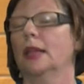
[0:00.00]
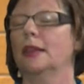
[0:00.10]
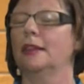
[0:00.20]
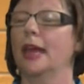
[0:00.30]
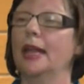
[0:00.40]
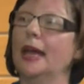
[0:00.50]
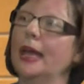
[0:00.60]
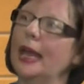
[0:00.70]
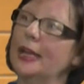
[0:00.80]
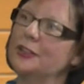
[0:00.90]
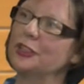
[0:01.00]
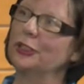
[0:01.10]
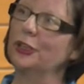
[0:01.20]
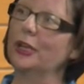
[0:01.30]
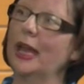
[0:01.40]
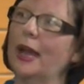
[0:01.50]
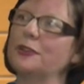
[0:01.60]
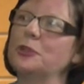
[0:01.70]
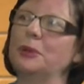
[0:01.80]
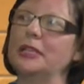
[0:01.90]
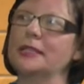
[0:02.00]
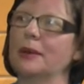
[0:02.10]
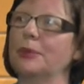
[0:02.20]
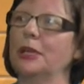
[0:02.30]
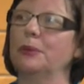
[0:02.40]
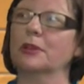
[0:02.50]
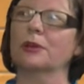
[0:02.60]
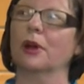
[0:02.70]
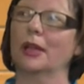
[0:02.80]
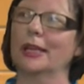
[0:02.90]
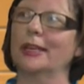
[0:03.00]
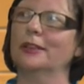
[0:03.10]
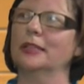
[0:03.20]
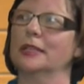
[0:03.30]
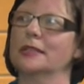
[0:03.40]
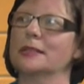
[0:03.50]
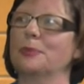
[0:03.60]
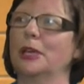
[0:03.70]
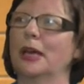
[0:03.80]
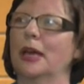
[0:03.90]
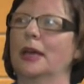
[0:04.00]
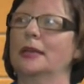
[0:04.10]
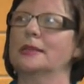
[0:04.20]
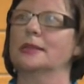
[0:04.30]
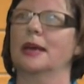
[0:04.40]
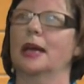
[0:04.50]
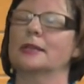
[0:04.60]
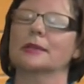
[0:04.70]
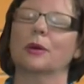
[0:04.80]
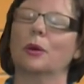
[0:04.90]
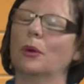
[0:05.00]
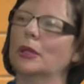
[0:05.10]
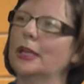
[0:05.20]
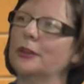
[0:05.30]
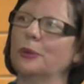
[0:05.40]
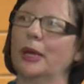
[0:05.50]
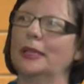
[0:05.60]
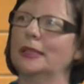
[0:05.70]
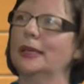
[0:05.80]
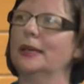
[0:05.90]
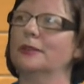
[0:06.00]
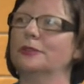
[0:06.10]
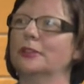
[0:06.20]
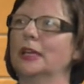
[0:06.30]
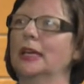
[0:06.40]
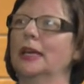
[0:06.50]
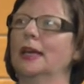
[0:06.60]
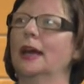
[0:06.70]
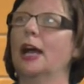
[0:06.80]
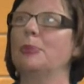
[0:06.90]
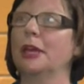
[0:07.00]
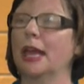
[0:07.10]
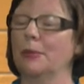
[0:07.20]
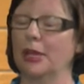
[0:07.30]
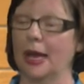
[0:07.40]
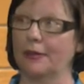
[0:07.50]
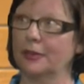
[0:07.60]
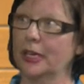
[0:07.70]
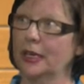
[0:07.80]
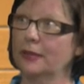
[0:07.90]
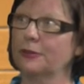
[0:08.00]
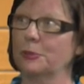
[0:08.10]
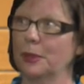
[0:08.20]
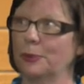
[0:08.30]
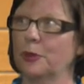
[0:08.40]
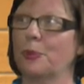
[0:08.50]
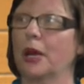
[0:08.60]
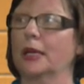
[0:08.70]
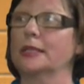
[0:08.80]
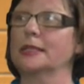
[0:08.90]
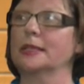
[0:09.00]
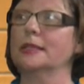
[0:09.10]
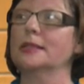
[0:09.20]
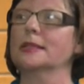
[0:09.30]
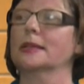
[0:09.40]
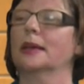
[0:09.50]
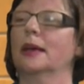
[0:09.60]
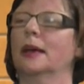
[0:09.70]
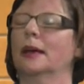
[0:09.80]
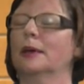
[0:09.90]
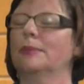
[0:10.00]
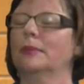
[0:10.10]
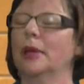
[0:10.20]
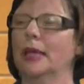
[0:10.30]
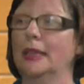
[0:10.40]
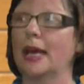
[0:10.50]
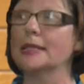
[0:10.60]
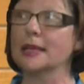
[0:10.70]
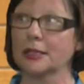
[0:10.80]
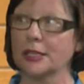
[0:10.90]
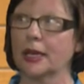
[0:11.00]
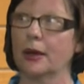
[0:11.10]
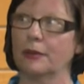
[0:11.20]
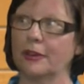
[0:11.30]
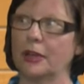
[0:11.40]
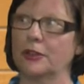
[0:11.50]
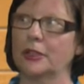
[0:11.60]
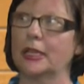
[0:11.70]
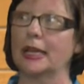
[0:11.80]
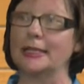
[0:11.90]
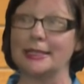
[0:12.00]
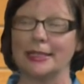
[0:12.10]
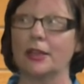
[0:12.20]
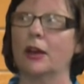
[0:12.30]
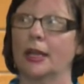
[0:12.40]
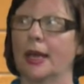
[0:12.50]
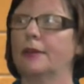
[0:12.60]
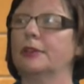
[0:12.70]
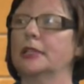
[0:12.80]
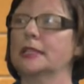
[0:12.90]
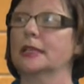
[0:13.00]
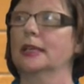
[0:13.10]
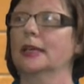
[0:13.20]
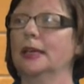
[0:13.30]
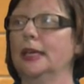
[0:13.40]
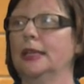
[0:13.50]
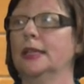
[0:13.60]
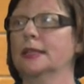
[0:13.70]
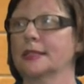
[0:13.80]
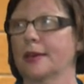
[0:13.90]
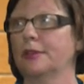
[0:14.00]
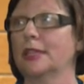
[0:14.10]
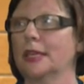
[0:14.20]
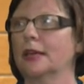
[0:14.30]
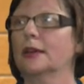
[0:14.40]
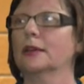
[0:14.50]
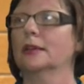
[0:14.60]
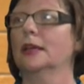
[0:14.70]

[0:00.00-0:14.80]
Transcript: Then I had to learn how to be somebody with a chronic illness, because that's a whole other way to live. I became an advocate for people with Parkinson's, and that's actually how I found out that I did not have it in the 7th year.